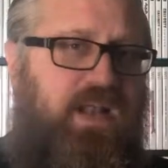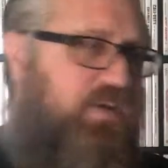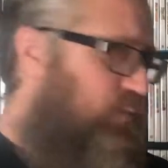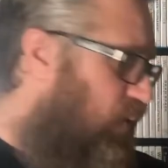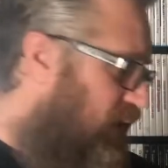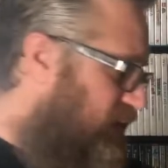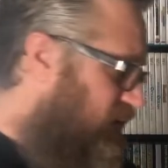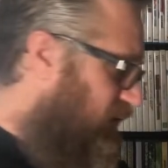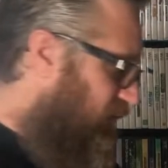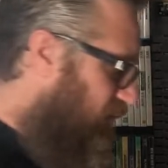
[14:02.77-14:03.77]
walking to
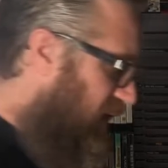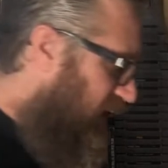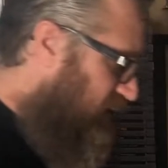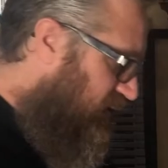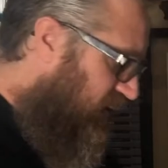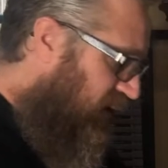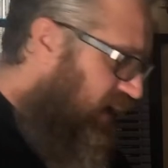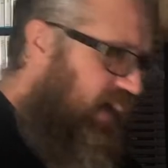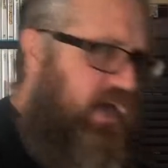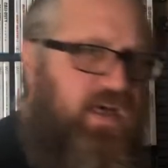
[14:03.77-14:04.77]
the front,
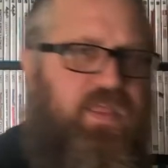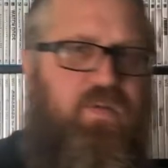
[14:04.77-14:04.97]
they